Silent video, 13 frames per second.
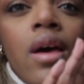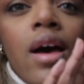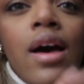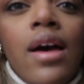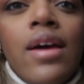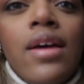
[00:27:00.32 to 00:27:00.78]

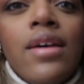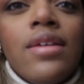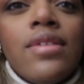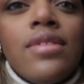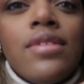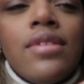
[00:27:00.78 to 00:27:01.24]

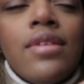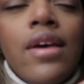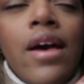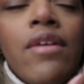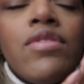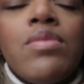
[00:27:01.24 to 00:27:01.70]
I
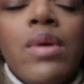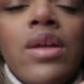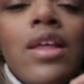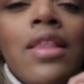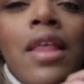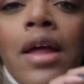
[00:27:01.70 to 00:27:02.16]
have
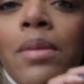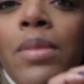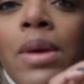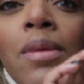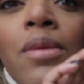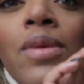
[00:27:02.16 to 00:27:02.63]
smelled a lot of
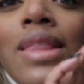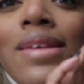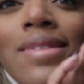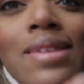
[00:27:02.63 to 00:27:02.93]
people with the